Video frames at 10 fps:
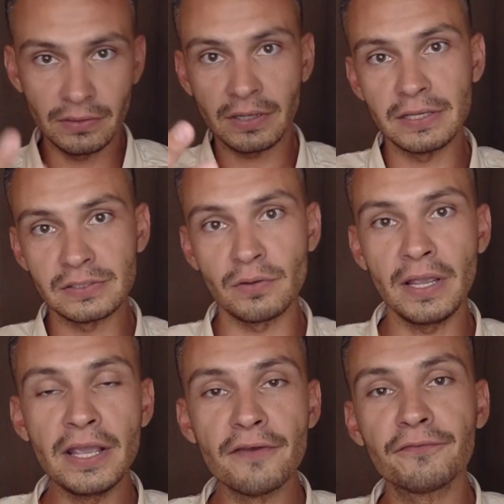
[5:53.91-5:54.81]
Okay, so
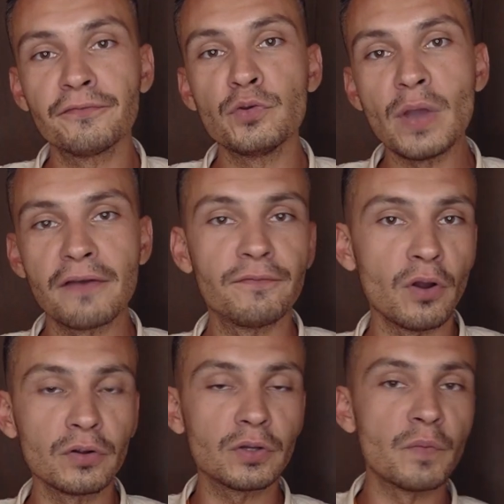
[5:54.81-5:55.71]
if you have
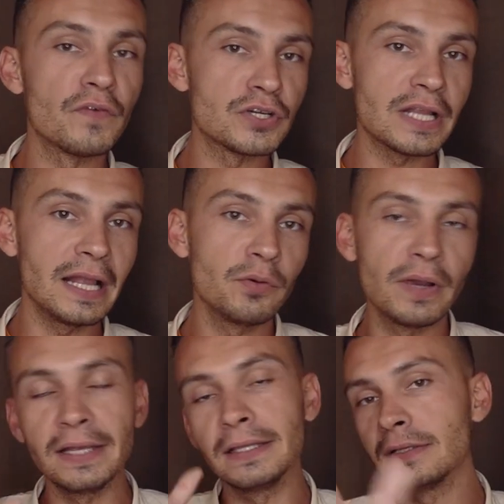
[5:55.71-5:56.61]
long-term vision
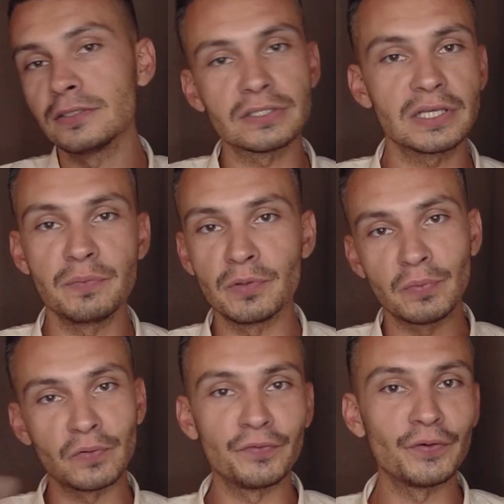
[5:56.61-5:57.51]
anyway, then just keep your
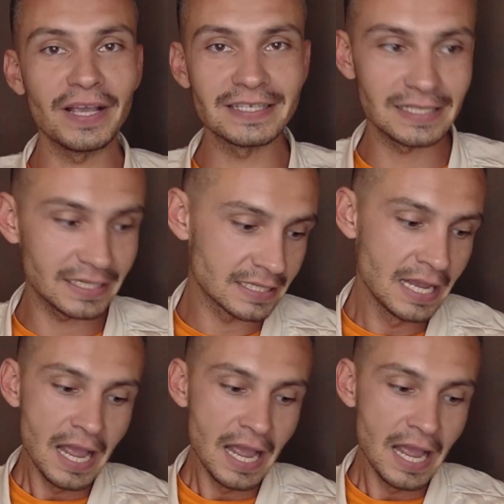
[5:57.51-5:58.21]
portfolio as it is.